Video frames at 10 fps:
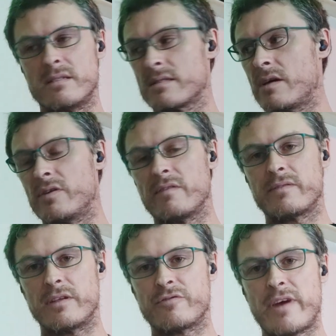this gone off
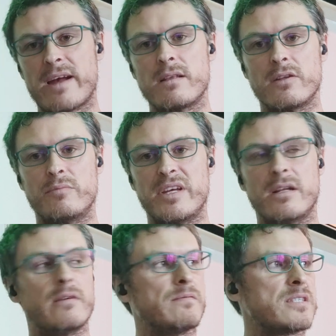the track a little
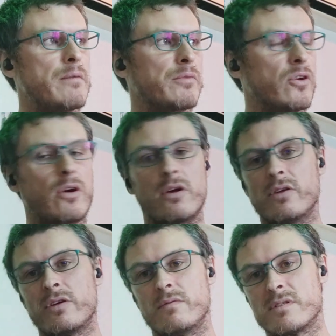bit, of some girl
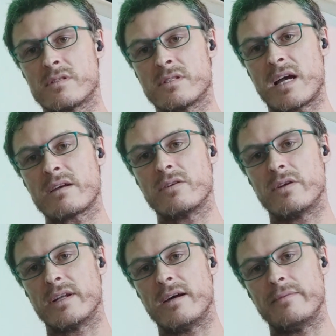who was sucking
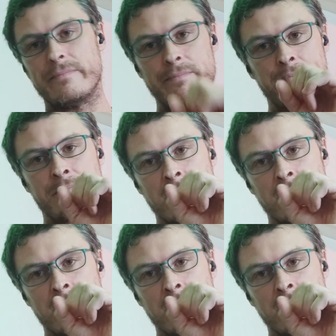on